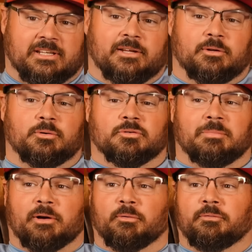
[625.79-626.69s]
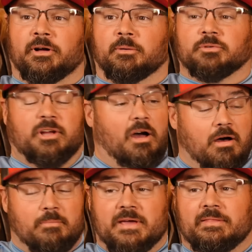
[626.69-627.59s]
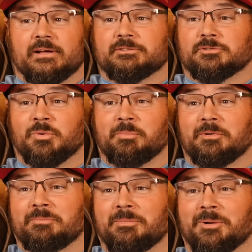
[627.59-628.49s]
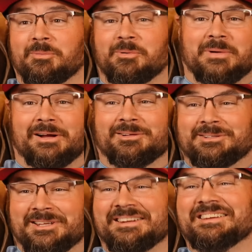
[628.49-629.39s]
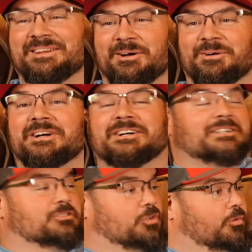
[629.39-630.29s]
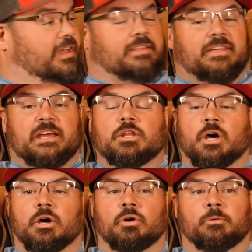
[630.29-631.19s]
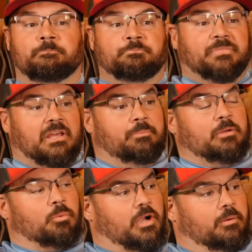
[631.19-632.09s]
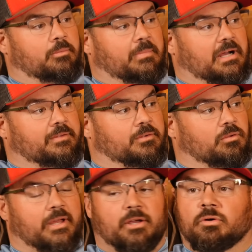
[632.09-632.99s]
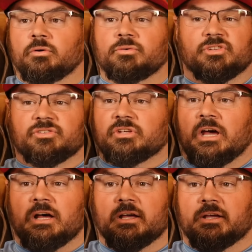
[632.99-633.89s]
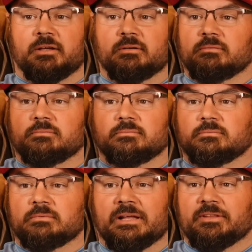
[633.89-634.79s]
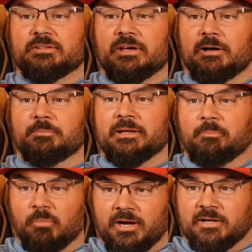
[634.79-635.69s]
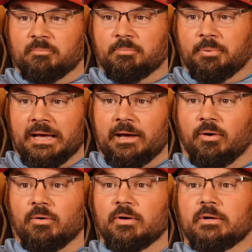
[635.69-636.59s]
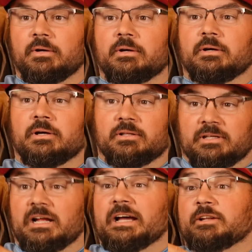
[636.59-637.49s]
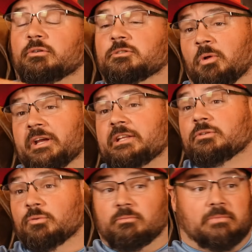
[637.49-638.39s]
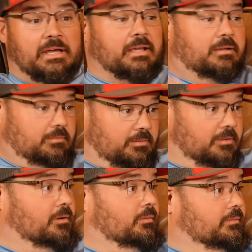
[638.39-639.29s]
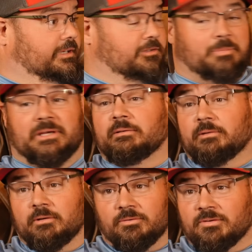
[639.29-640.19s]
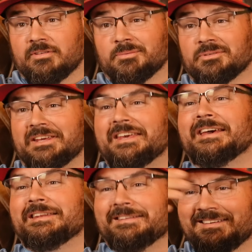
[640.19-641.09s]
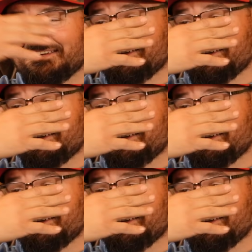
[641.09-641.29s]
a kid, who's Michael Phelps? Oh man, that's a swimmer from Baltimore, Maryland. So they know, and people were coming by and they're like, who's this guy at the top named Brandon Powell? And then I had to explain to him, hey, he's been good since he was a kid,